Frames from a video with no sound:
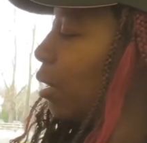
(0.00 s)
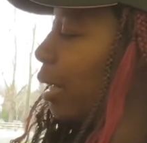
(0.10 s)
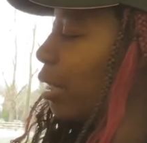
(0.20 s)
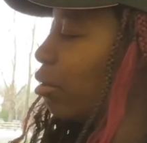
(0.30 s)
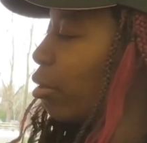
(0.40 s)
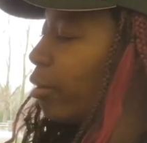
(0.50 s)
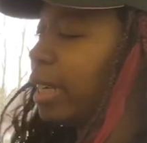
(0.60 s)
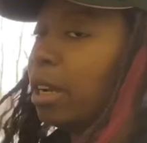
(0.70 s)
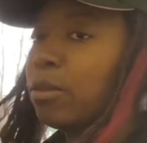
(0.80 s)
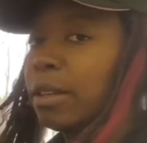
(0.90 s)
got an extra
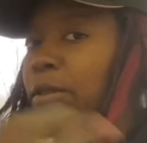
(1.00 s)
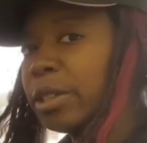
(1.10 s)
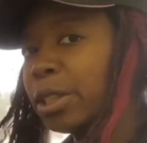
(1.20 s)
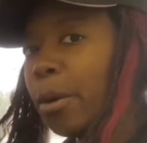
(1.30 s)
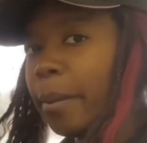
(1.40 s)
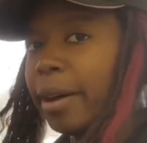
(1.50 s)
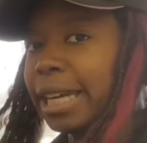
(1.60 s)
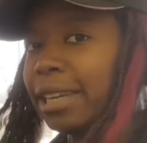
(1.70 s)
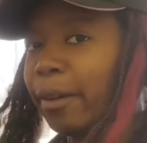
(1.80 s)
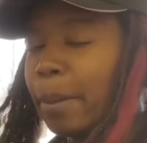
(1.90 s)
3, obviously I've already got
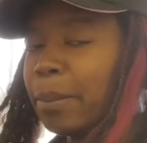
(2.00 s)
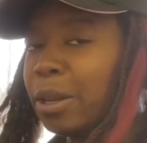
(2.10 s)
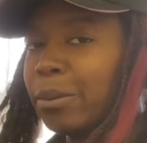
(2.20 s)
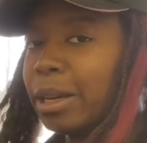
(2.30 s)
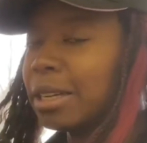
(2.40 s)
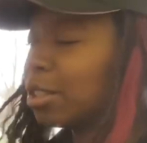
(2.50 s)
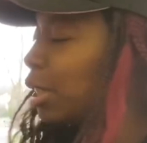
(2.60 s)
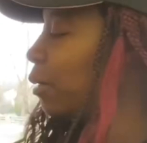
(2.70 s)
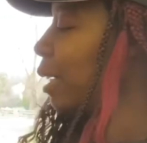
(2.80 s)
my light blue one to use for